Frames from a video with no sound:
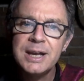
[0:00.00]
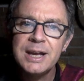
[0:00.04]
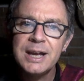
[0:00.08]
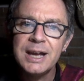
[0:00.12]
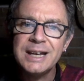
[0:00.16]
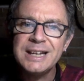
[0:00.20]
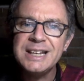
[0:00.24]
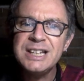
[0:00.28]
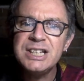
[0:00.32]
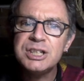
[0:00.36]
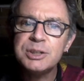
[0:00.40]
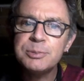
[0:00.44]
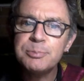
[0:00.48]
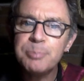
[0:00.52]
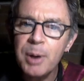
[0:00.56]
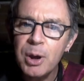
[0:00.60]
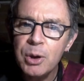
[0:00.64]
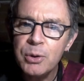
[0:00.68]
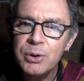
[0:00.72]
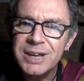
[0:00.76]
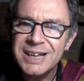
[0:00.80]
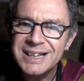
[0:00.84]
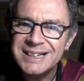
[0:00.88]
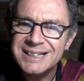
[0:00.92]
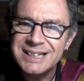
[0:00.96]
and he
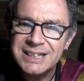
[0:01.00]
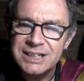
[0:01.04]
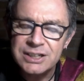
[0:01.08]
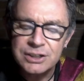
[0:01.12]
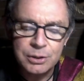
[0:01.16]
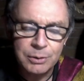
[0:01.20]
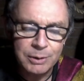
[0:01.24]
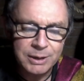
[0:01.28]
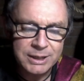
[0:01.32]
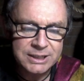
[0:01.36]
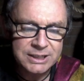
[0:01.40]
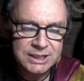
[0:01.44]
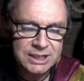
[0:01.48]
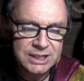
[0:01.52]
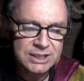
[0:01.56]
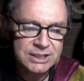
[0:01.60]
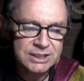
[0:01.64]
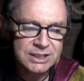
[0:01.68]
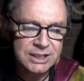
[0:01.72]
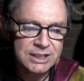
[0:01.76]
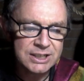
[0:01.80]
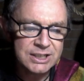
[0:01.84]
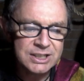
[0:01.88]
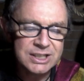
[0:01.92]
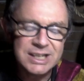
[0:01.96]
spoke it into
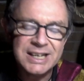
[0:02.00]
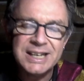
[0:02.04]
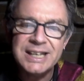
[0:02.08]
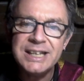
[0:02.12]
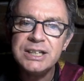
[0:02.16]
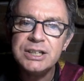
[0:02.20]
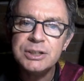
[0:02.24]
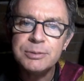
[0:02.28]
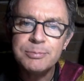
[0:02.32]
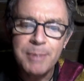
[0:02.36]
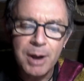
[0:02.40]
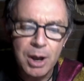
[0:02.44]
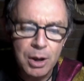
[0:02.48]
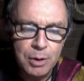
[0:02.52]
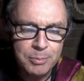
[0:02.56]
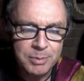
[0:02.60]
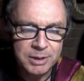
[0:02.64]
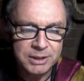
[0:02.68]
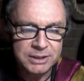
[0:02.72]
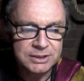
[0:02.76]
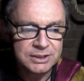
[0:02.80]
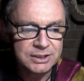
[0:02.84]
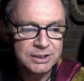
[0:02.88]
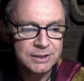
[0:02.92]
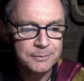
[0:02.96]
existence in each
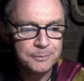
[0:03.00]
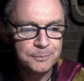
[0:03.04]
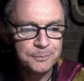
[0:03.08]
moment.